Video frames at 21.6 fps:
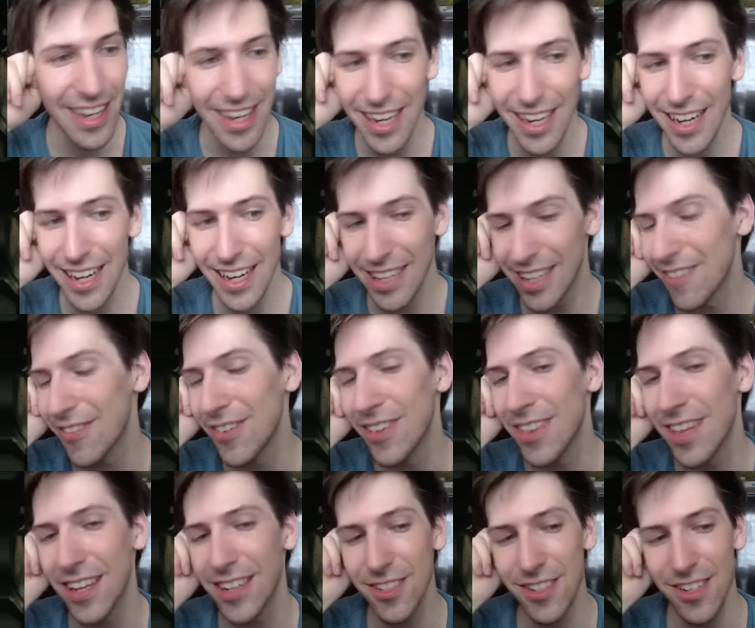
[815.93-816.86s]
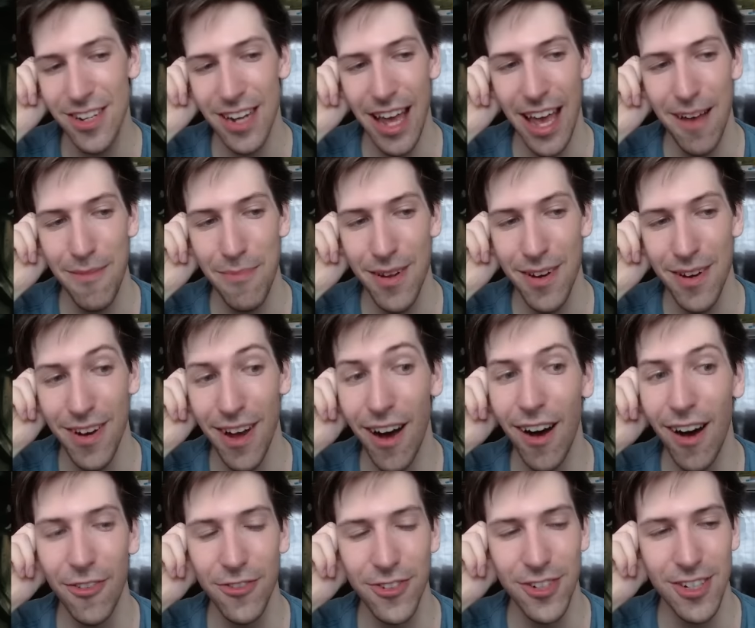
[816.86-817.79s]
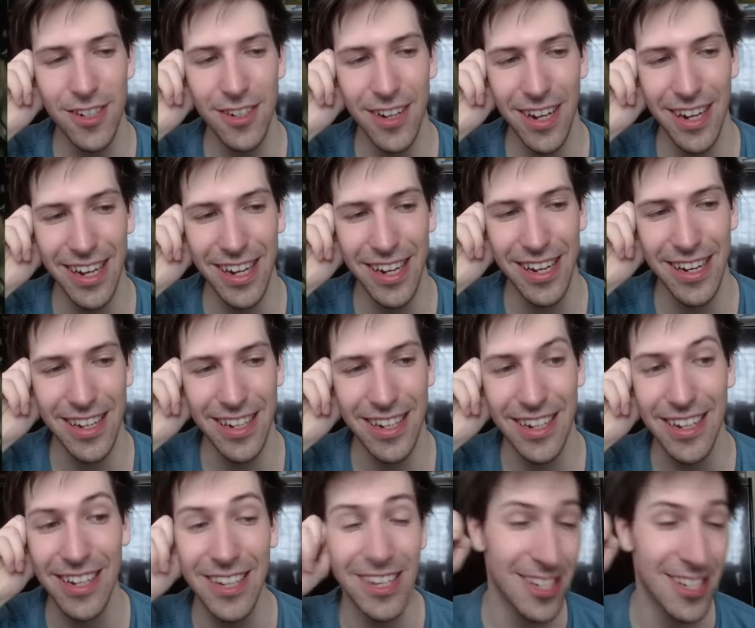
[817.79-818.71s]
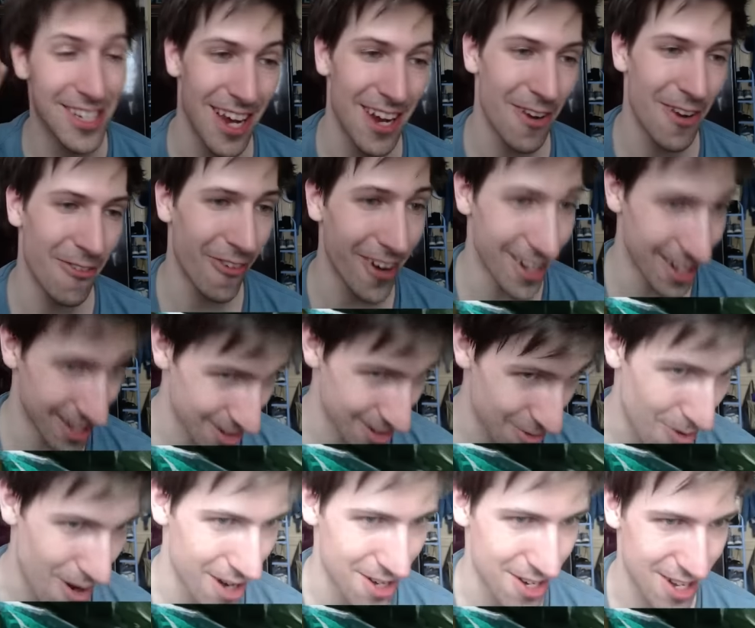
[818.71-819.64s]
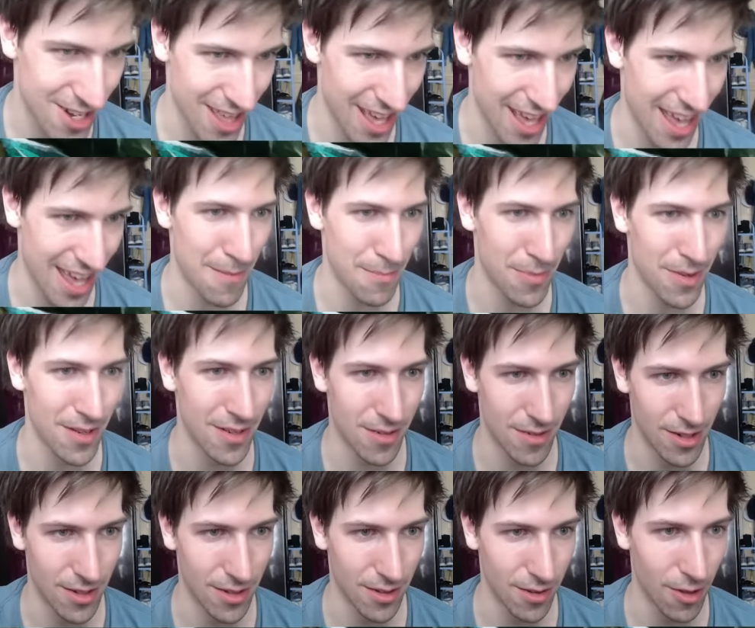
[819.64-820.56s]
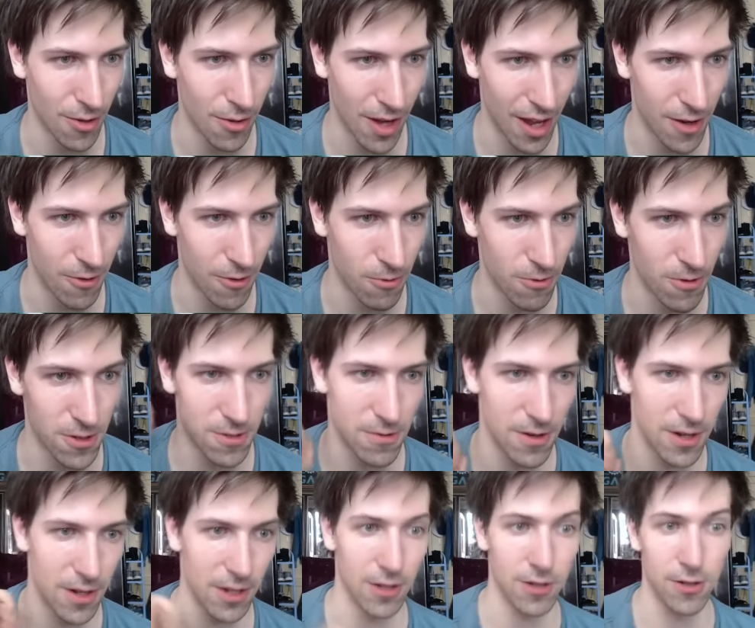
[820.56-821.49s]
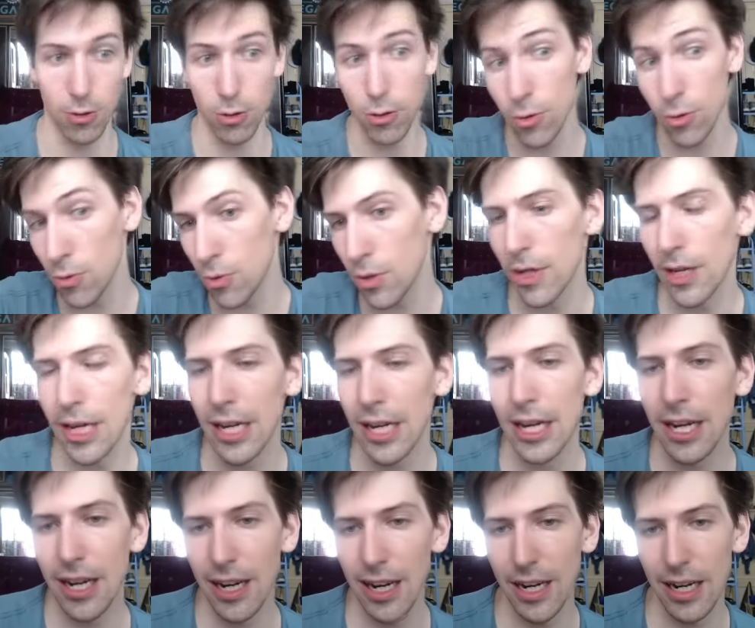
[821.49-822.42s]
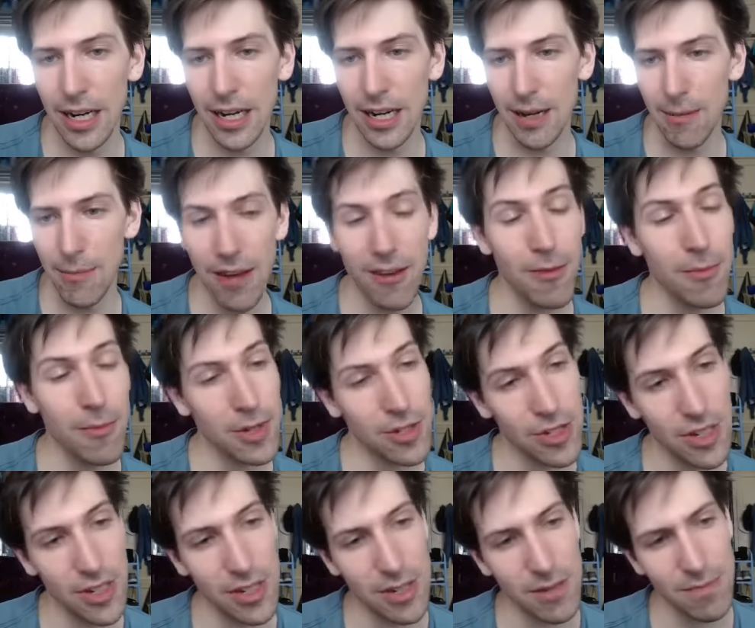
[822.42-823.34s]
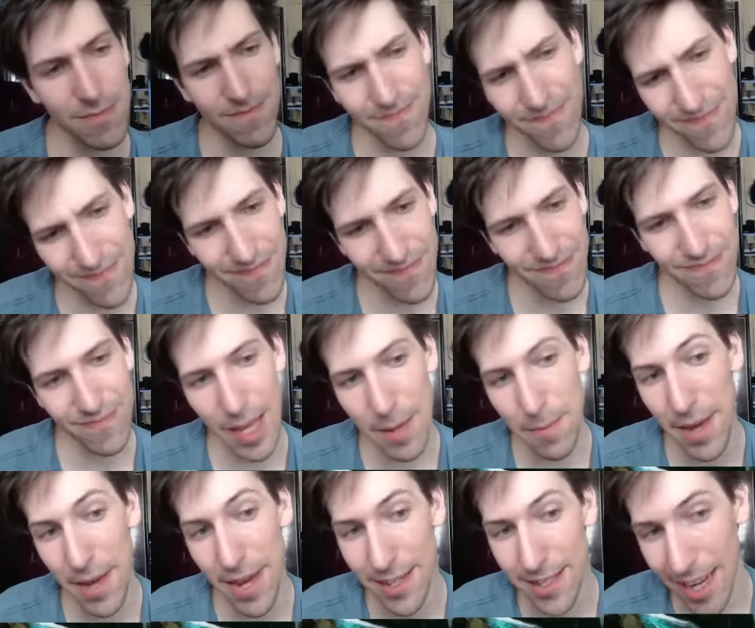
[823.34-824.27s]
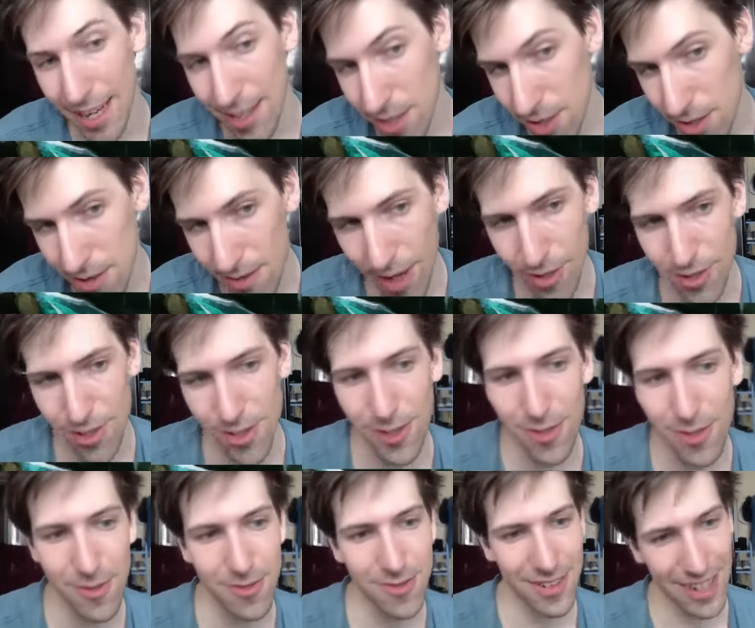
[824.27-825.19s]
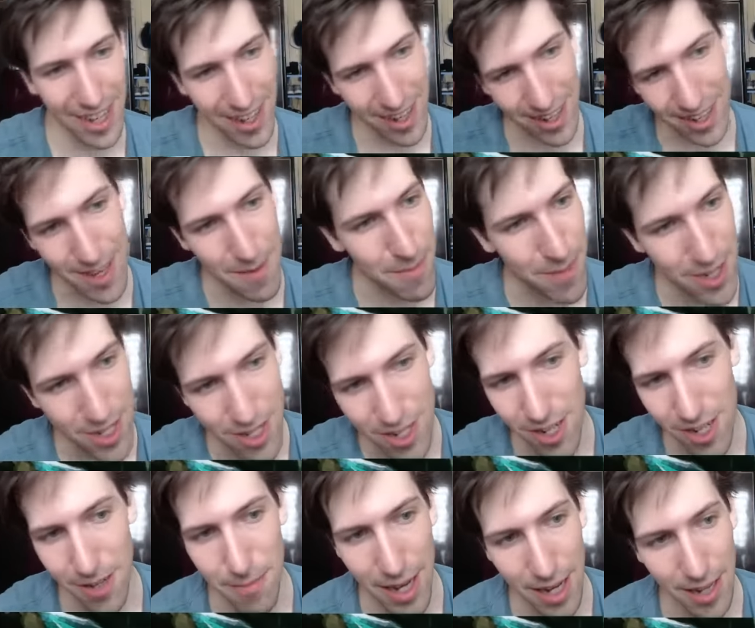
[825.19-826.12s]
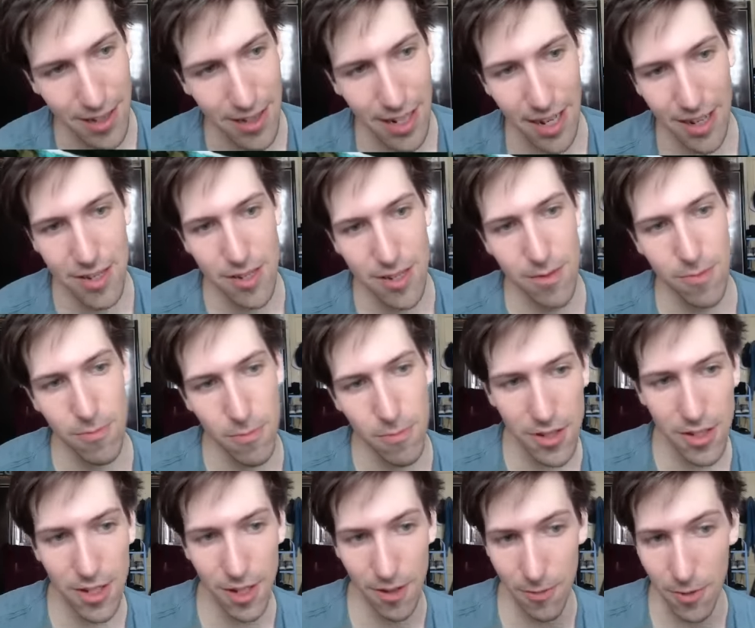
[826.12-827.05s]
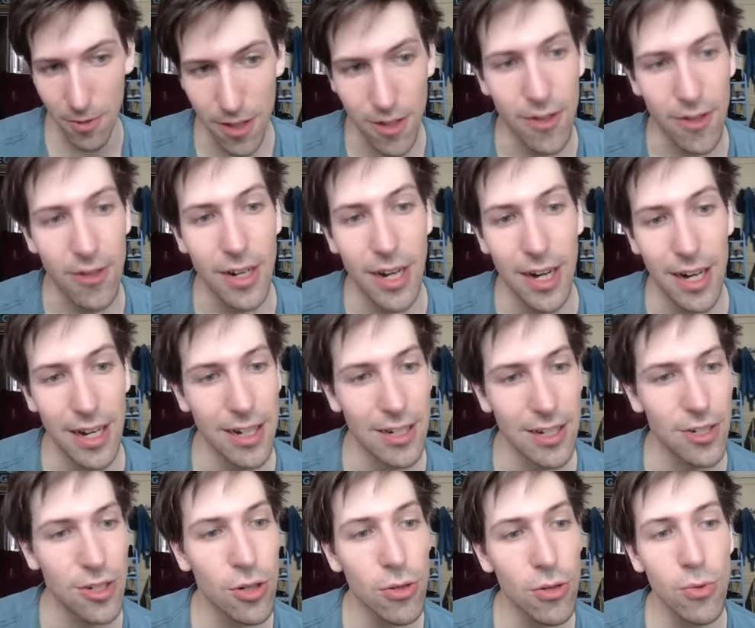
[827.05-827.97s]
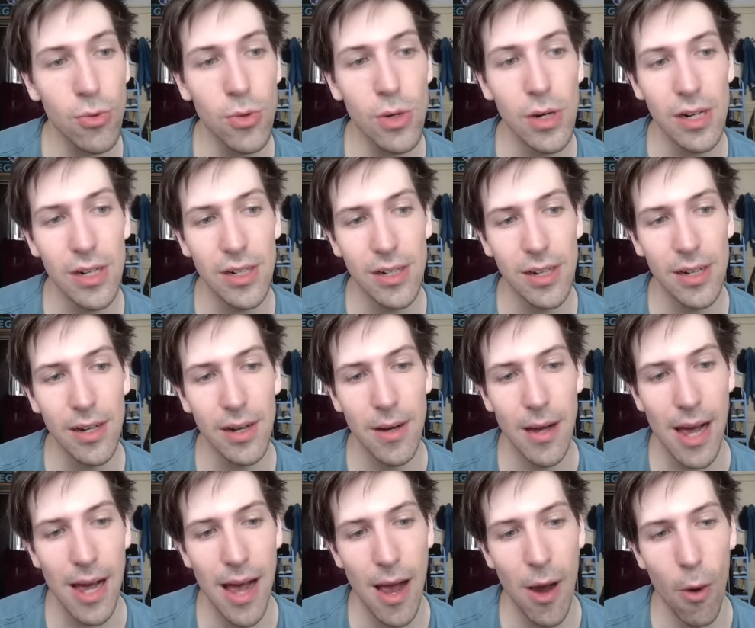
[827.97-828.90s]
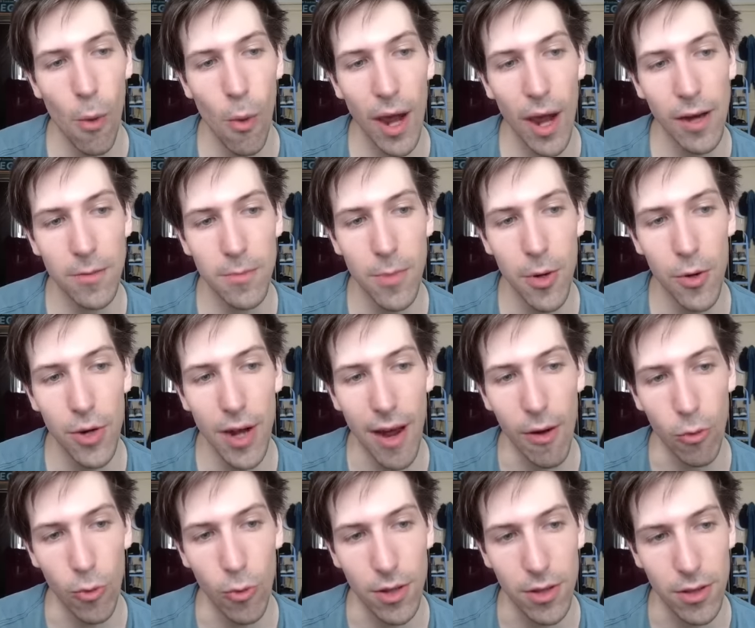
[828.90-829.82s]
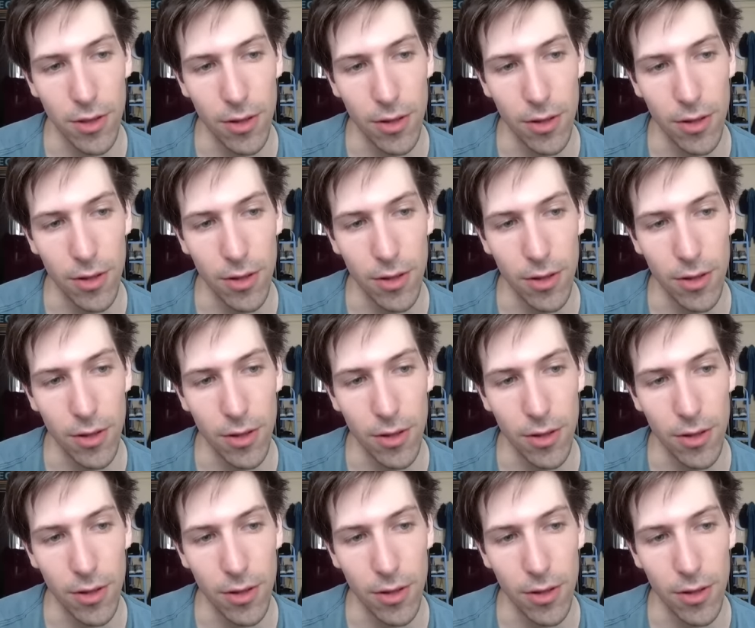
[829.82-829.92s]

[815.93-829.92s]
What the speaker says: Given that doesn't happen often, and it is kind of funny to watch that happen, although kind of frustrating too. Micro Machine and mech decks, also. Gotta keep mentioning mech decks. We're done with you. To Wild Mode Hell with you.